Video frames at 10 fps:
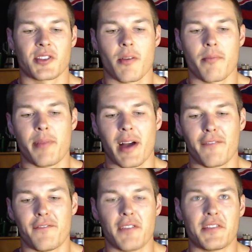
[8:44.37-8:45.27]
are
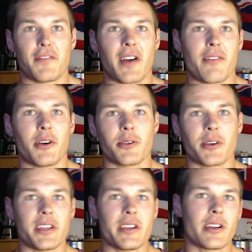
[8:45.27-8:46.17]
about 5,500
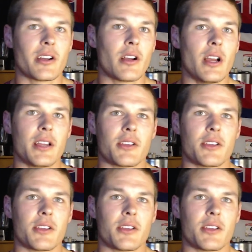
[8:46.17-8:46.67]
a year,